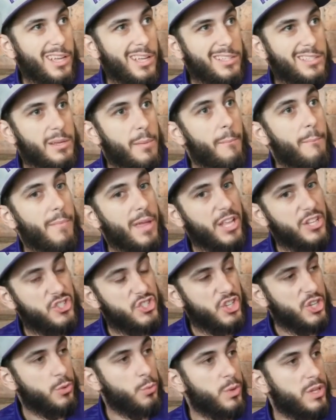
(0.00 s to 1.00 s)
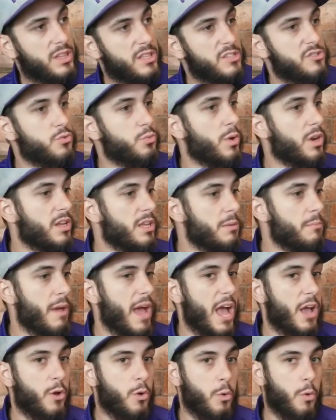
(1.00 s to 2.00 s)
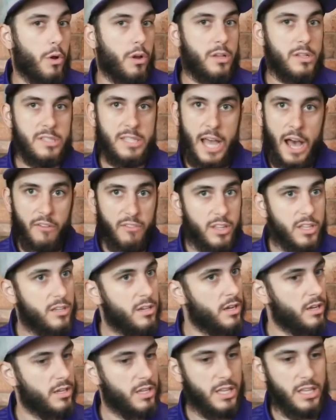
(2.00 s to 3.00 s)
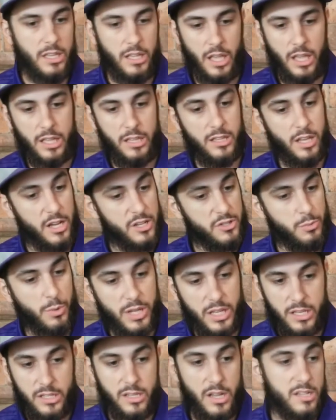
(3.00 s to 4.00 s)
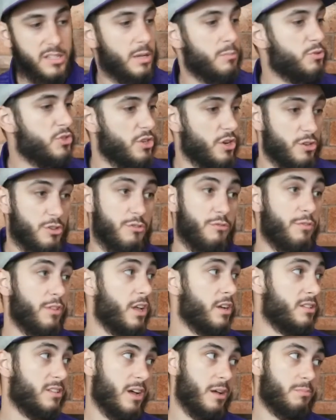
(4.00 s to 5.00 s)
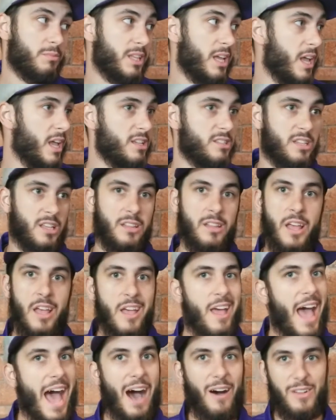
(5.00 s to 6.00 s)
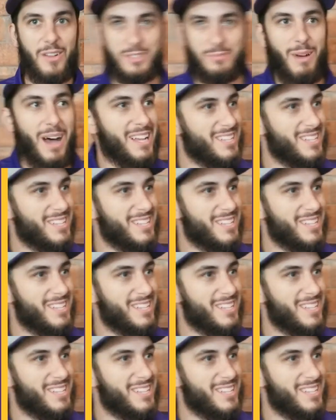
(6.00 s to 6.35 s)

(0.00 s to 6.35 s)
dimension with this running back core. Because Dalvin Cook, he does what he does. I'm sure you've looked up things. How is my